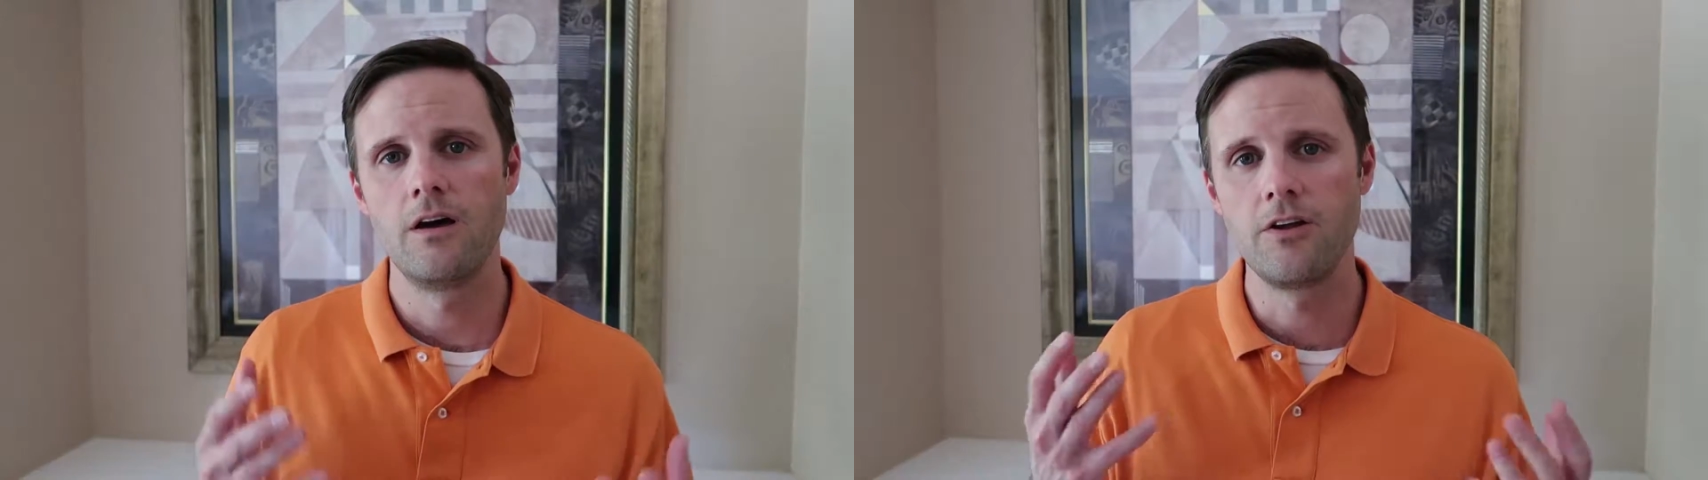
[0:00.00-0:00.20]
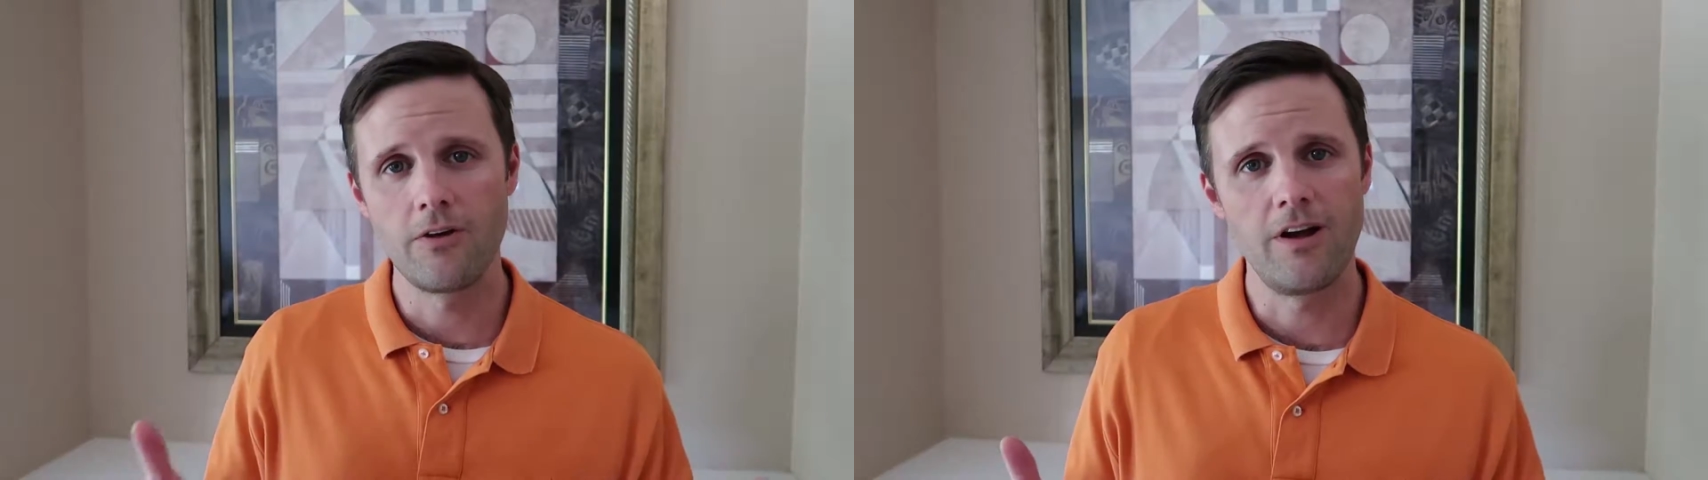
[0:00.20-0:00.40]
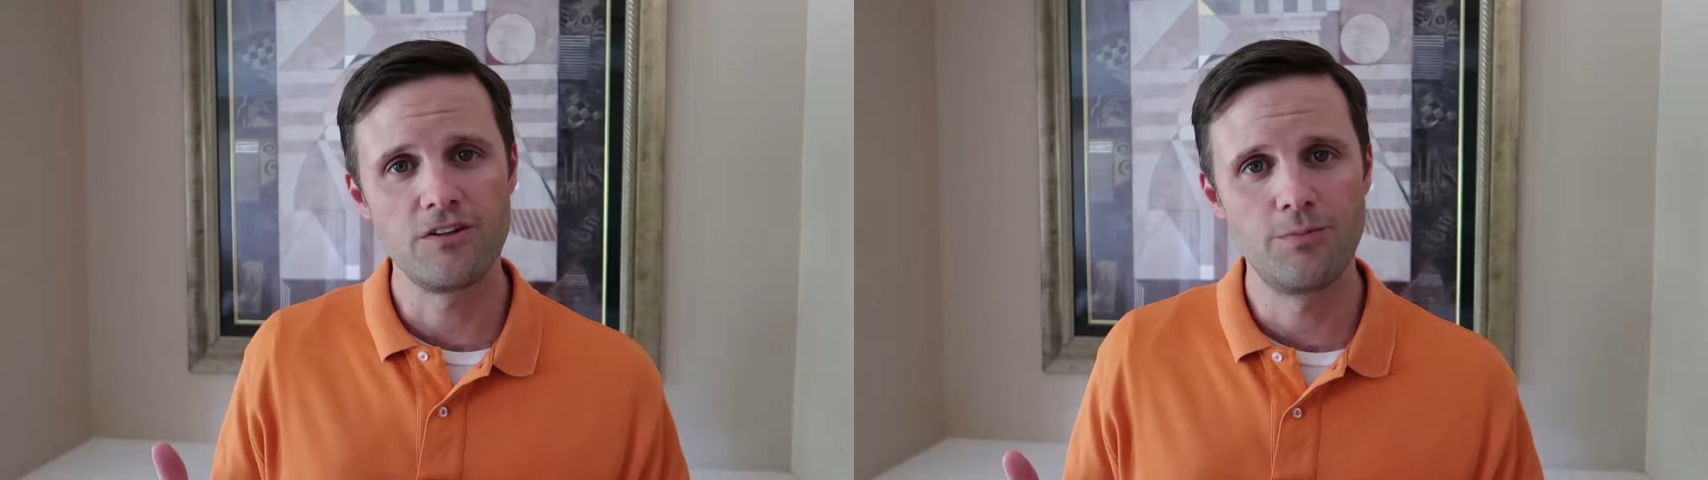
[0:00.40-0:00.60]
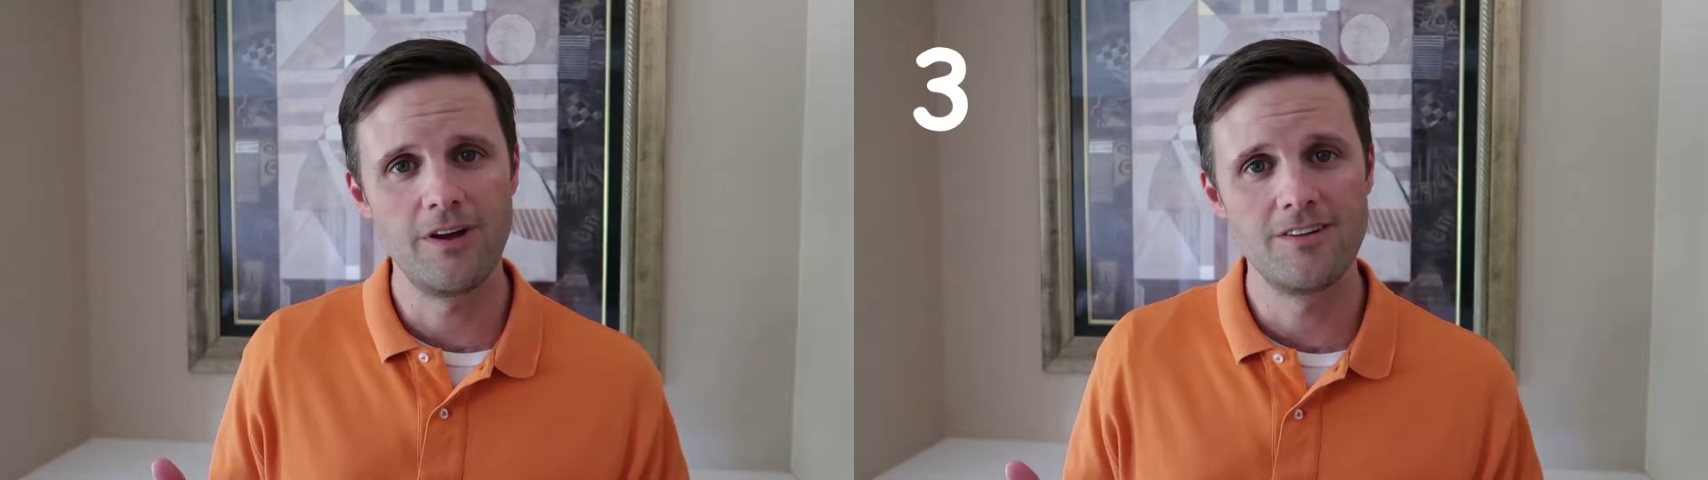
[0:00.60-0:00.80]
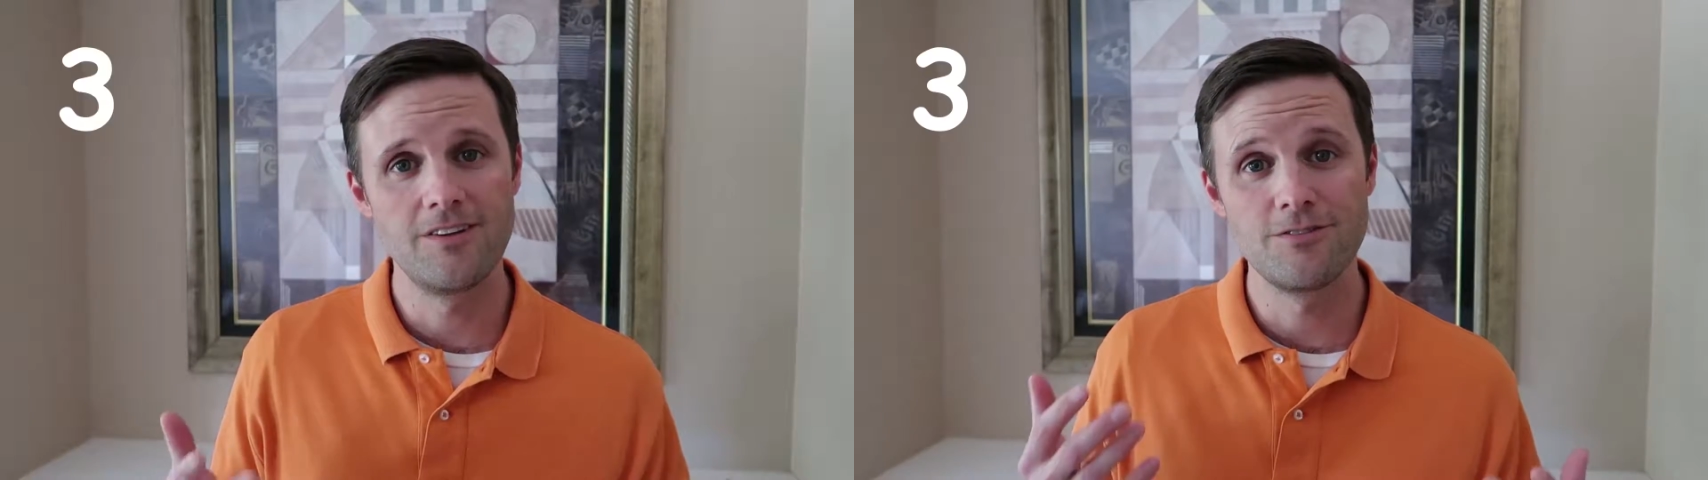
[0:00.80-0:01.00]
Another
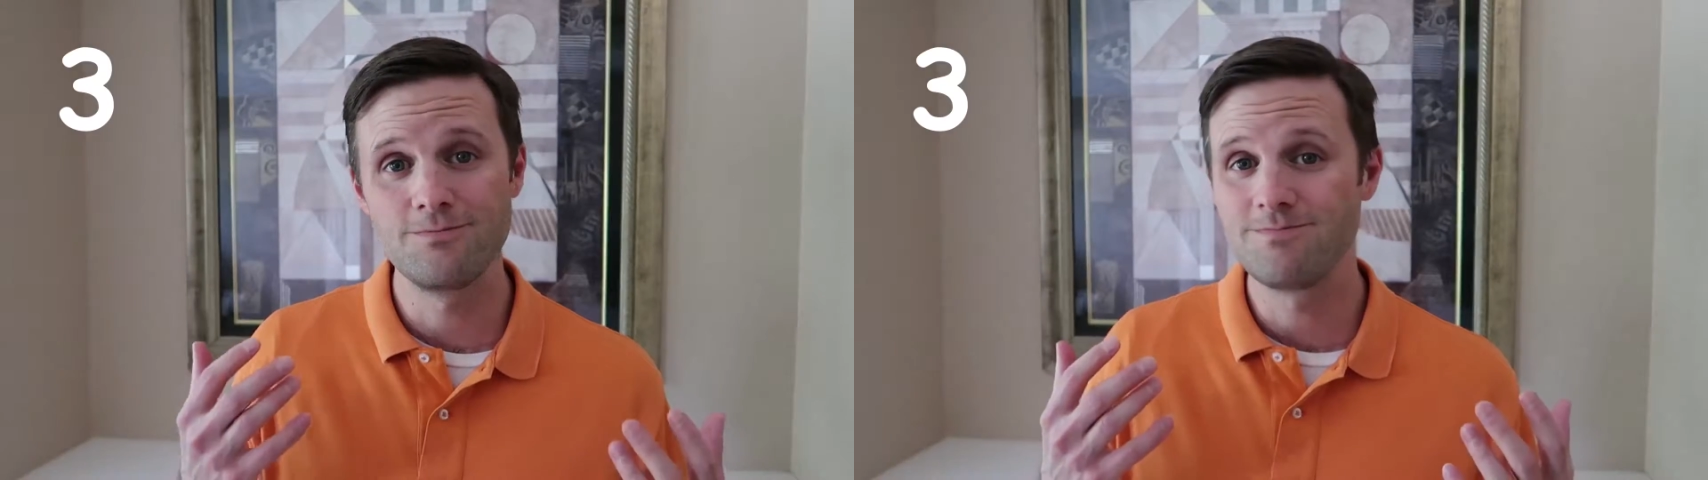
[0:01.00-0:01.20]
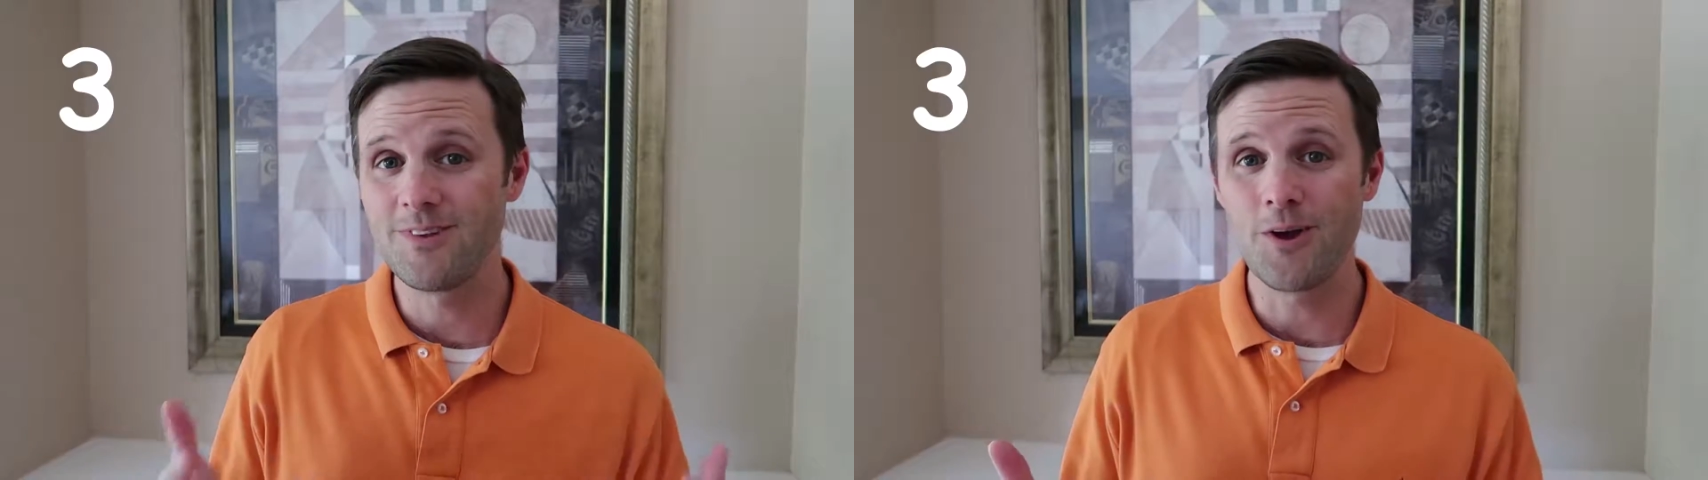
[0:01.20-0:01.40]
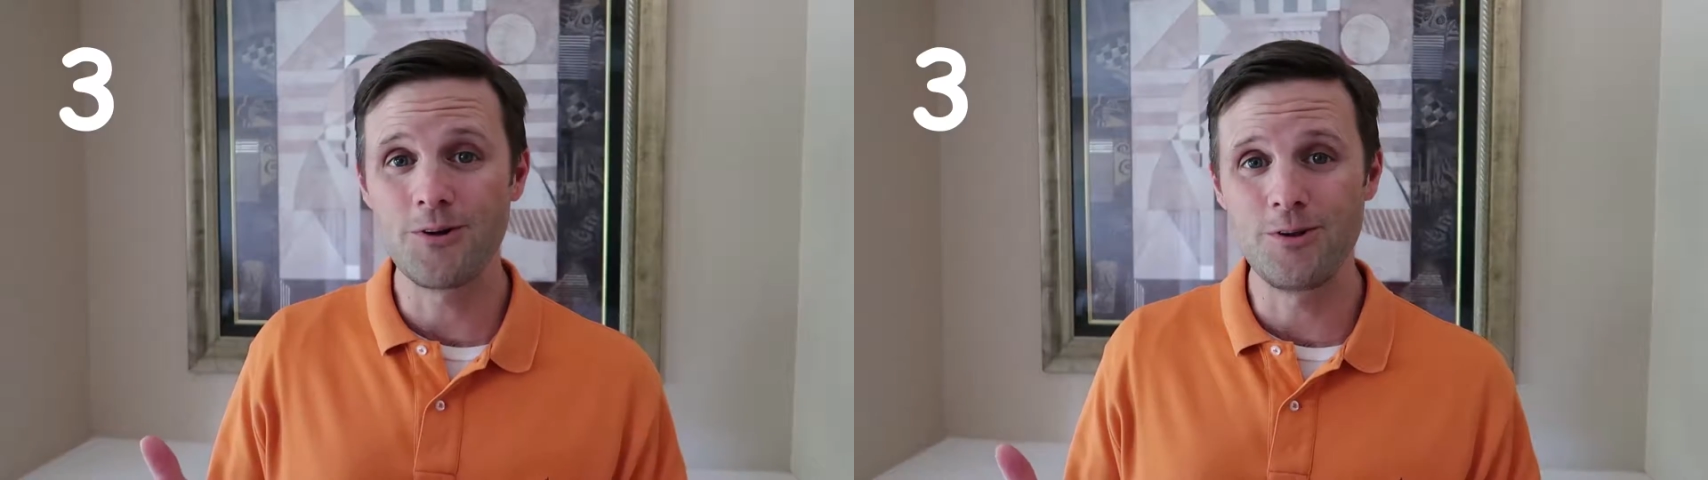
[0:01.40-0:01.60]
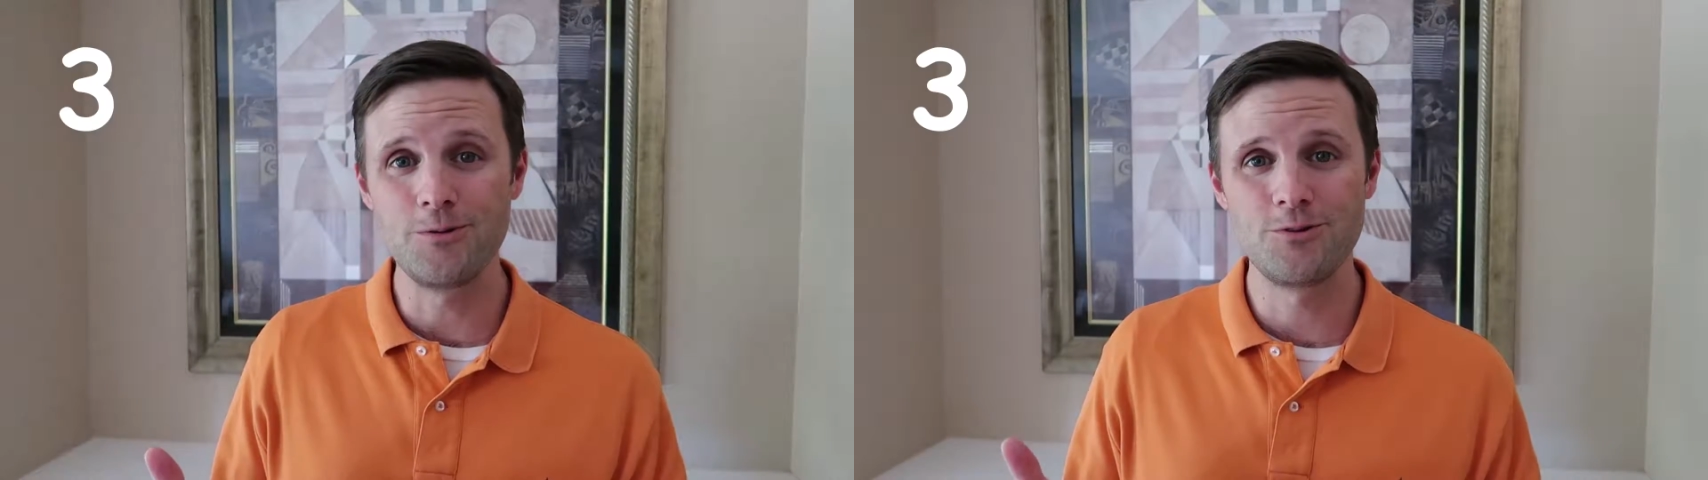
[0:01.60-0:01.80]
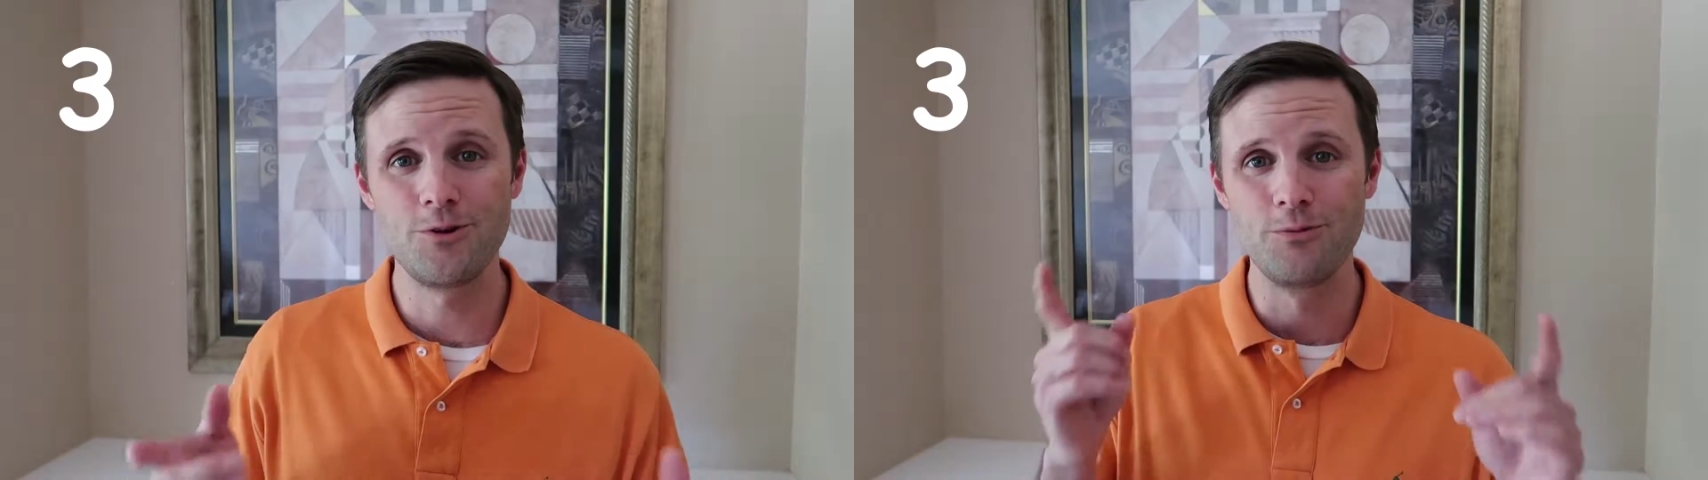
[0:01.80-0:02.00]
aspect is go to
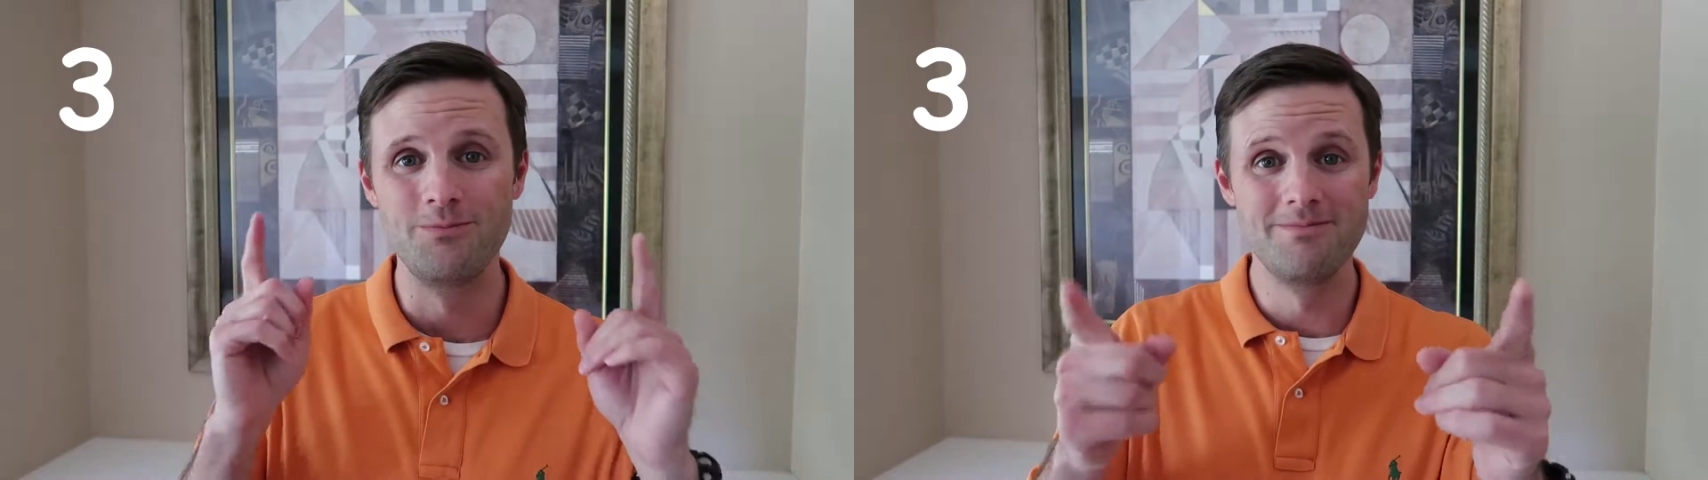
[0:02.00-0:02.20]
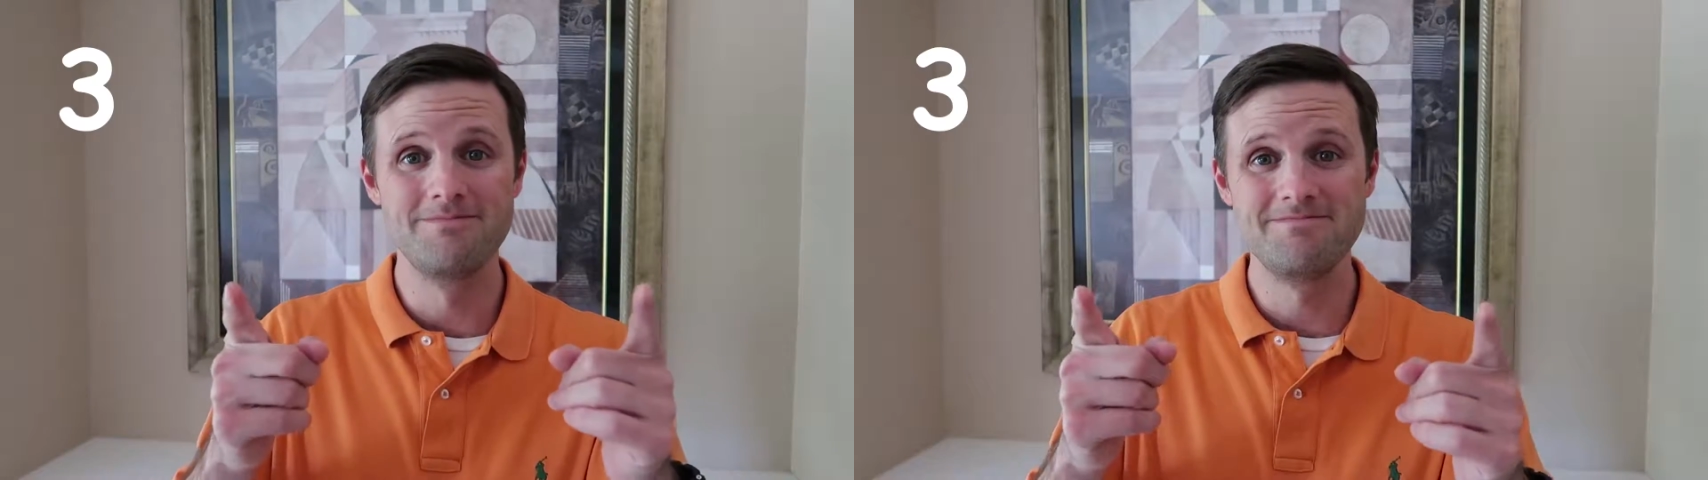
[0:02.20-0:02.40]
YouTube.